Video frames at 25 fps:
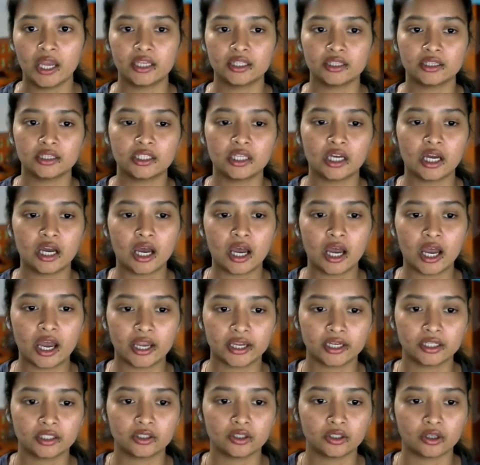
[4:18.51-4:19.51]
and the
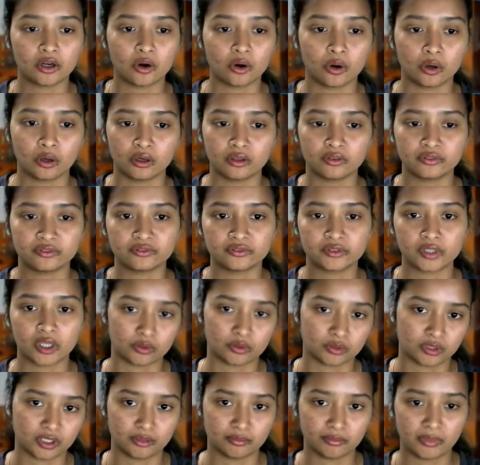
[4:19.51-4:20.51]
height of
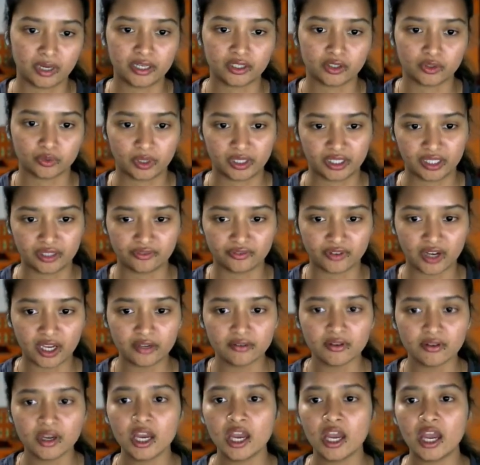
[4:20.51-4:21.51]
1000 by
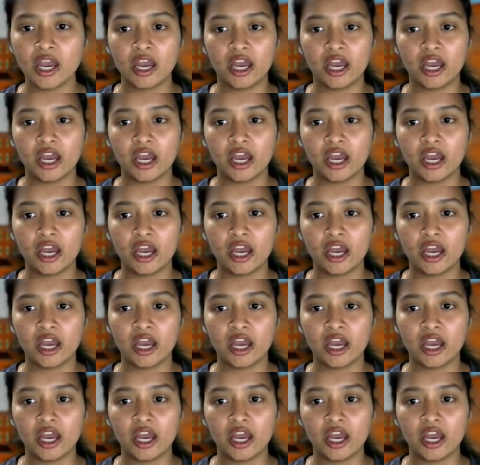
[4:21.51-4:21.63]
25.